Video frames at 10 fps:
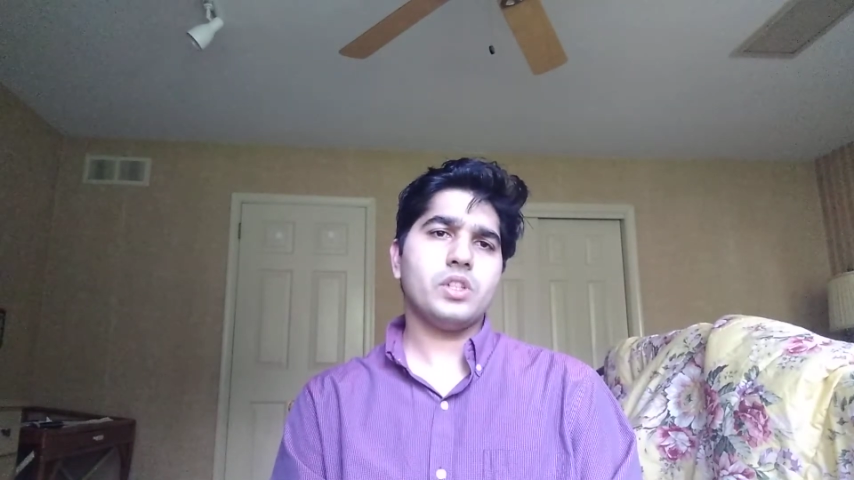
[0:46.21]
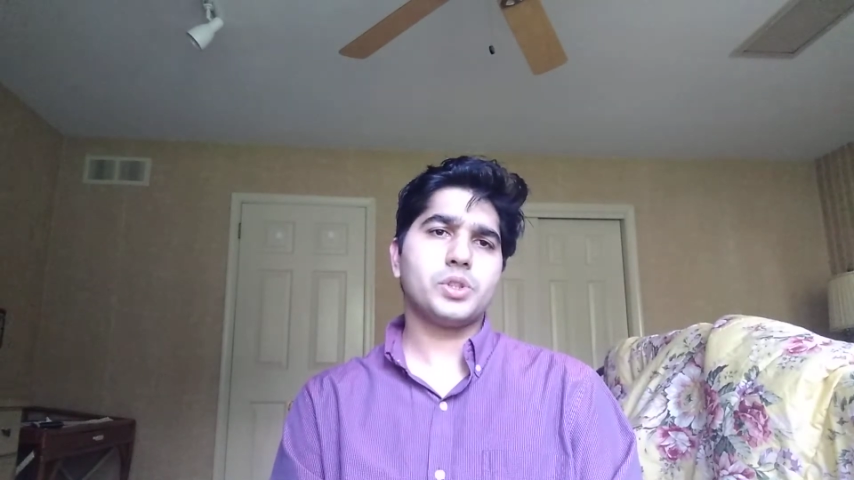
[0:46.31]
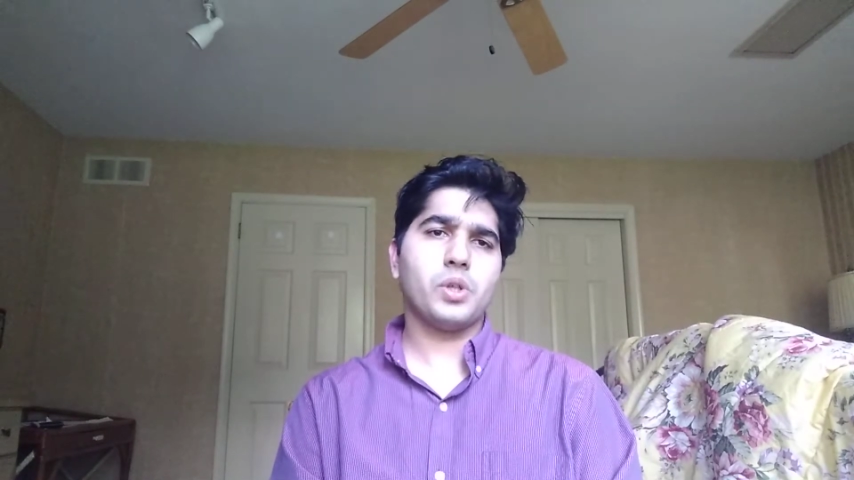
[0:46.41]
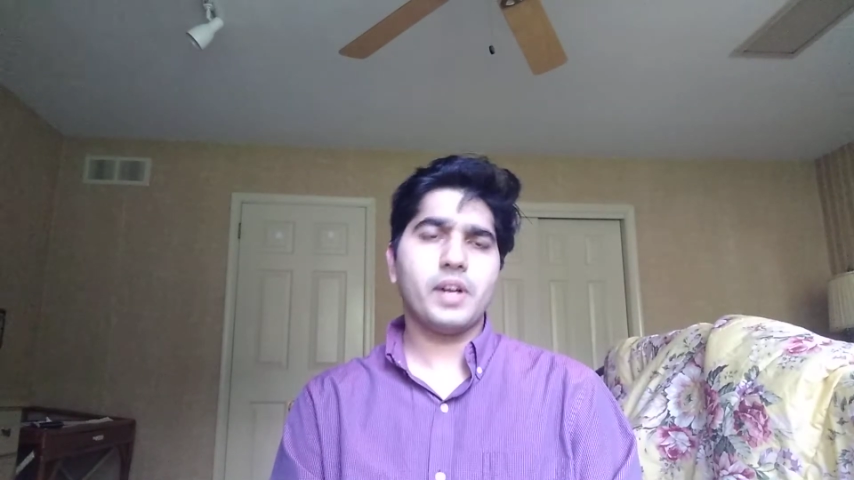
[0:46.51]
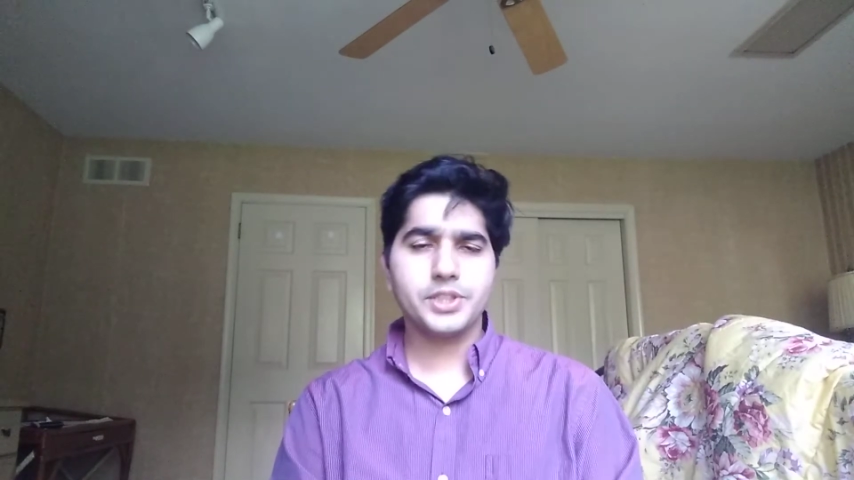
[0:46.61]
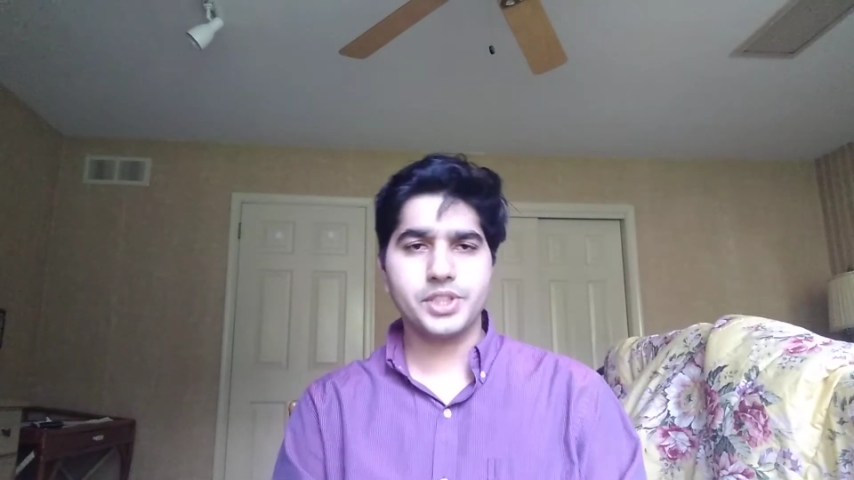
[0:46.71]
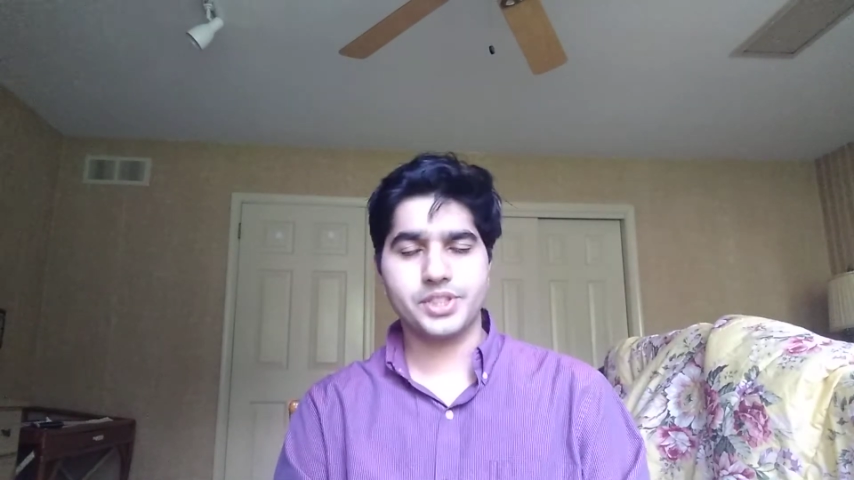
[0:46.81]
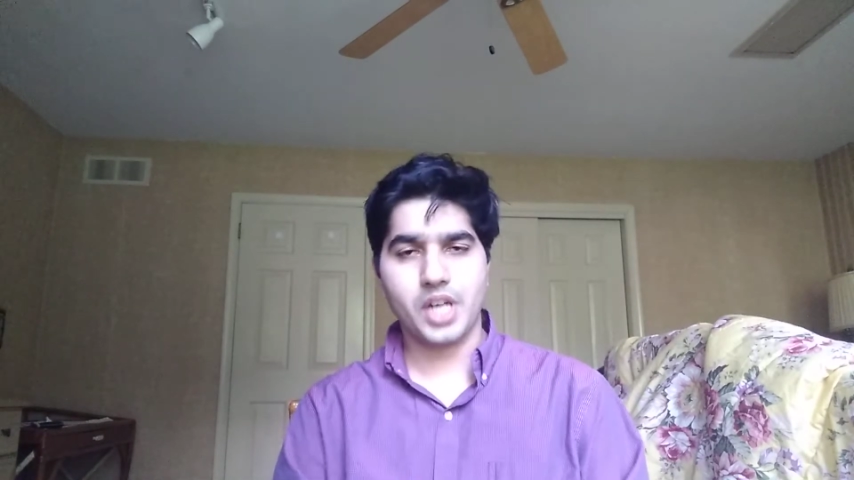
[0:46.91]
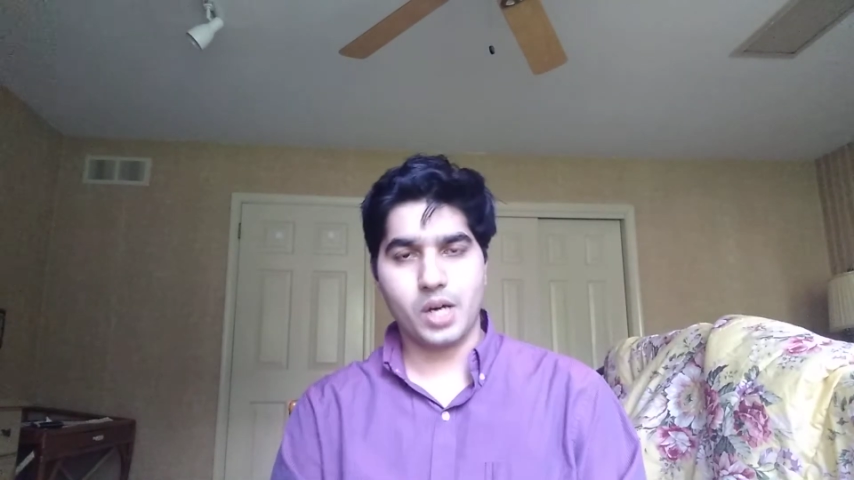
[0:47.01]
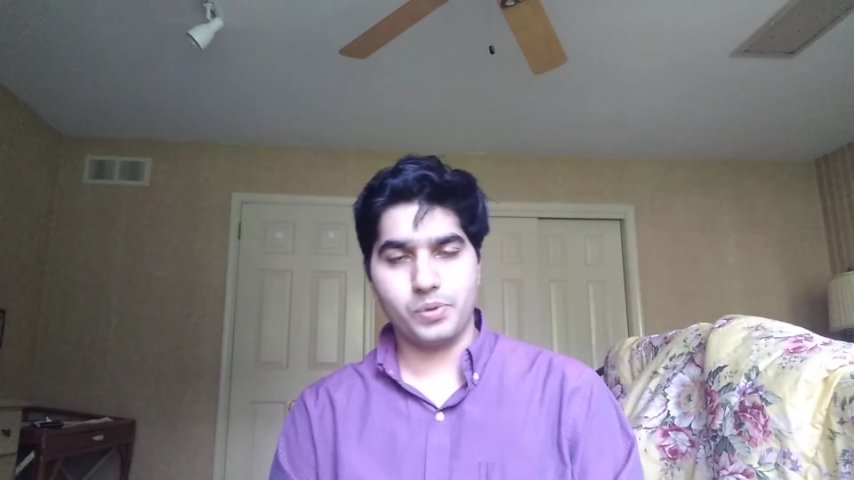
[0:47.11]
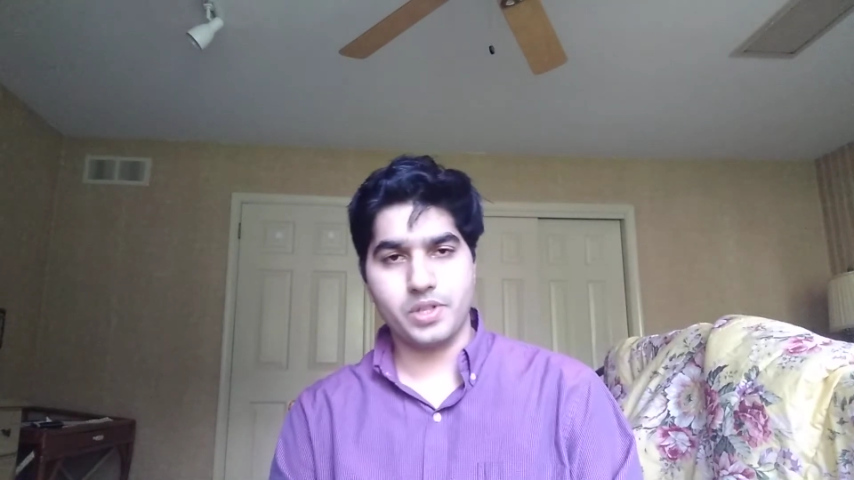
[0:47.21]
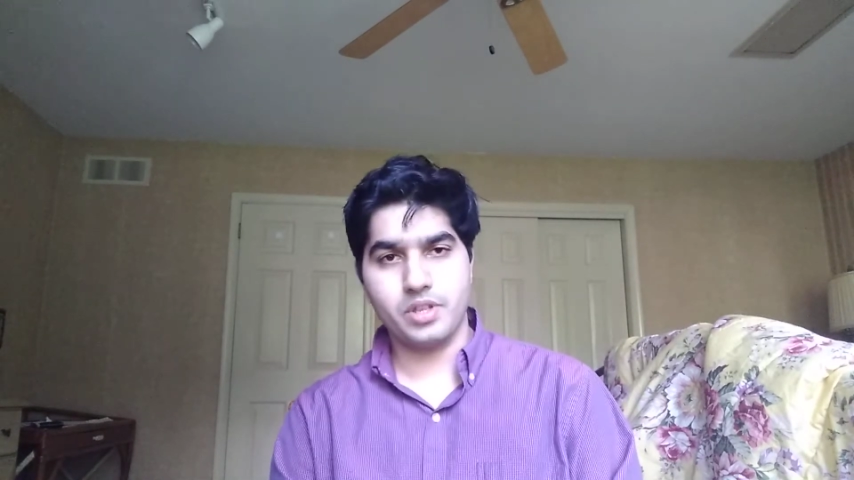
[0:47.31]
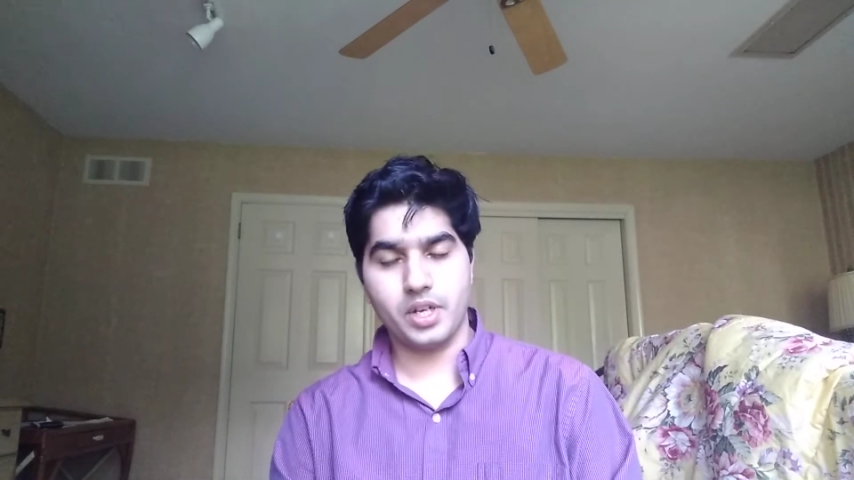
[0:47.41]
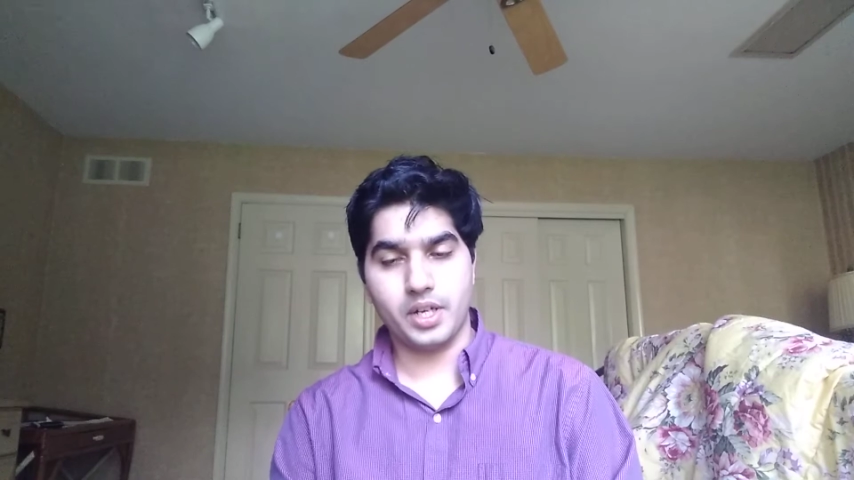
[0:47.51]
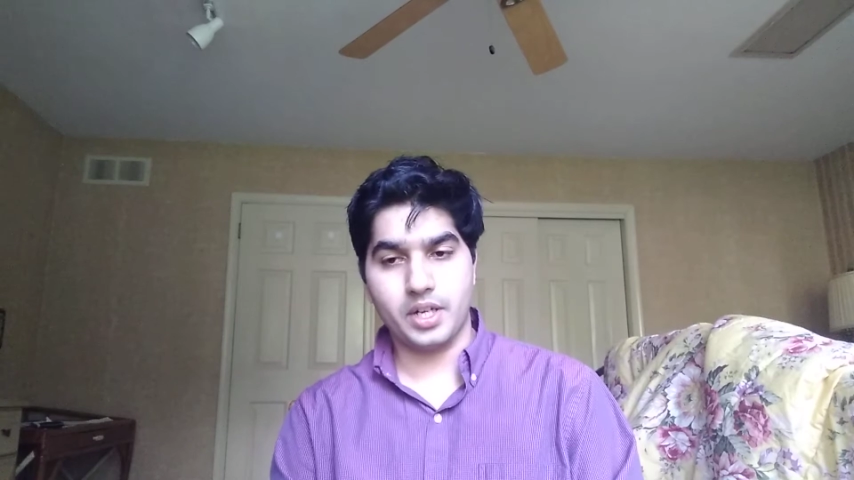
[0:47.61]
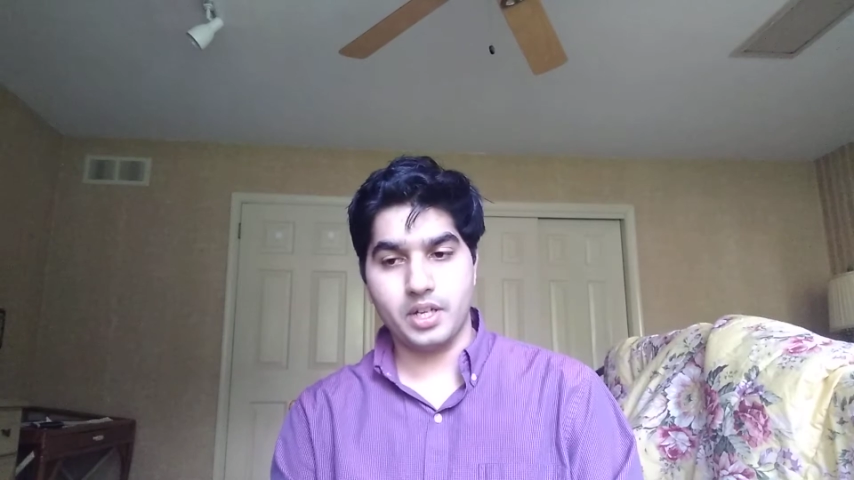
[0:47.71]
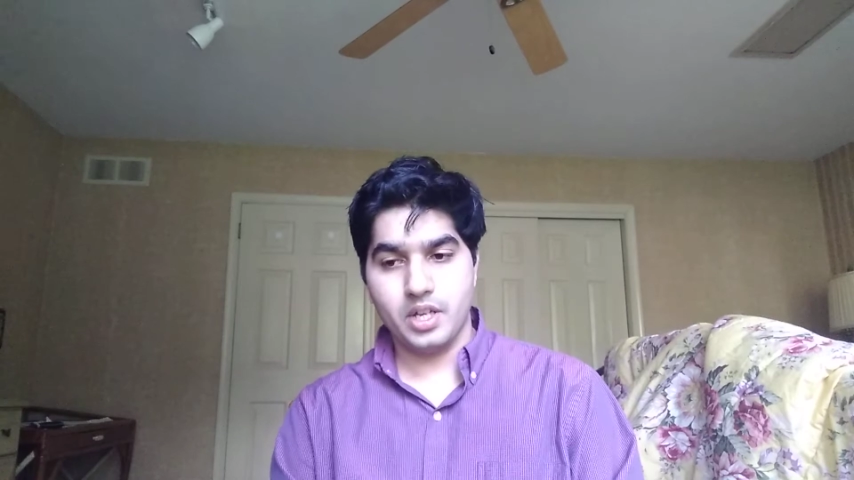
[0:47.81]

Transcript: So let's just start with the